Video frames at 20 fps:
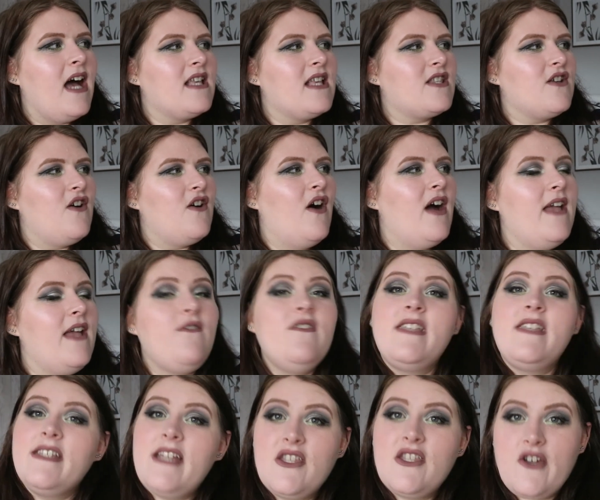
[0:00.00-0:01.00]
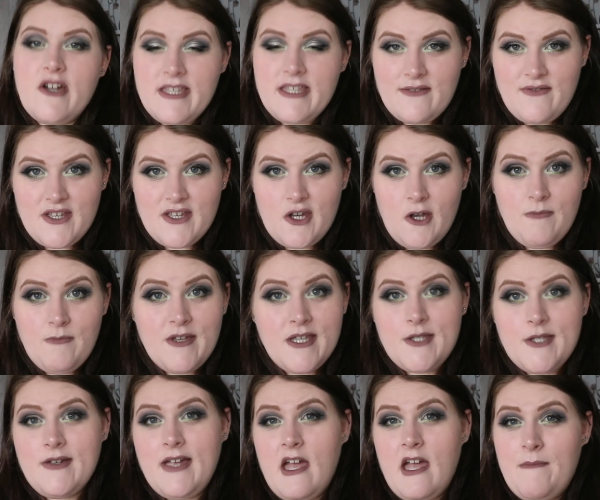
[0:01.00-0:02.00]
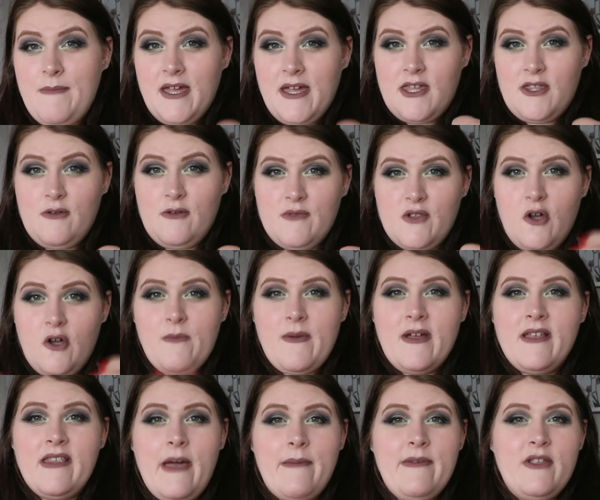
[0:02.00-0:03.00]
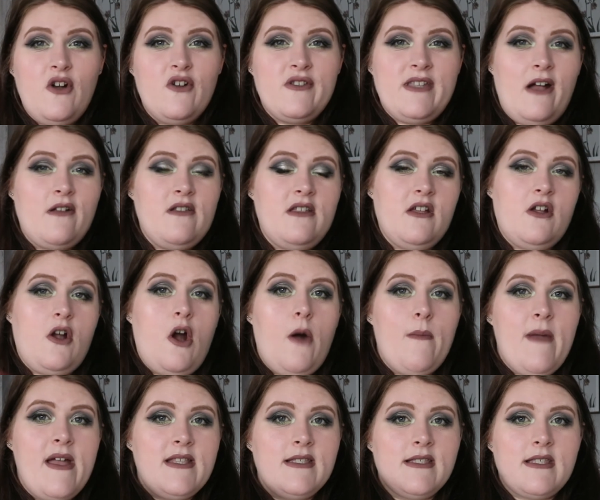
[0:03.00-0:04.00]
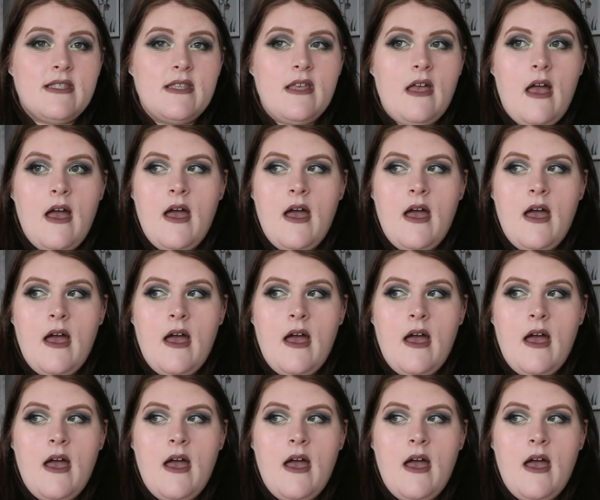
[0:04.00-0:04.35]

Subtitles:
So if you did enjoy this video, please do get a big thumbs up and let me know down in the comments